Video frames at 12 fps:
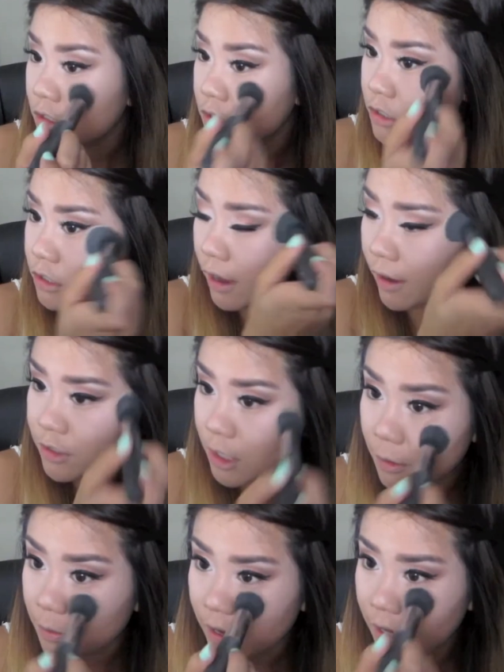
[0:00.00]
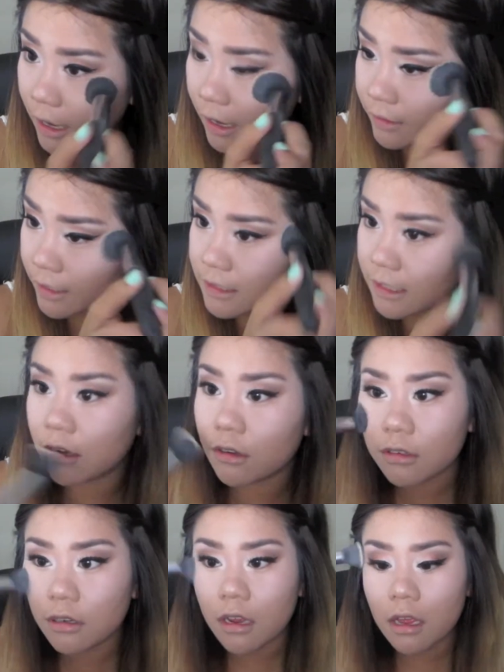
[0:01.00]
So after I put my highlight
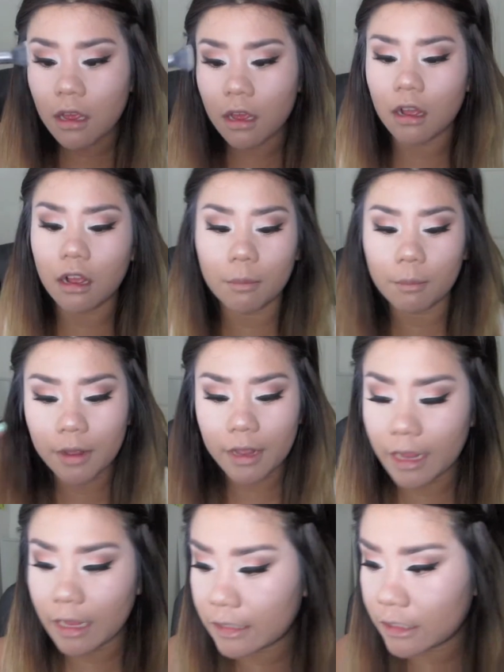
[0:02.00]
down, as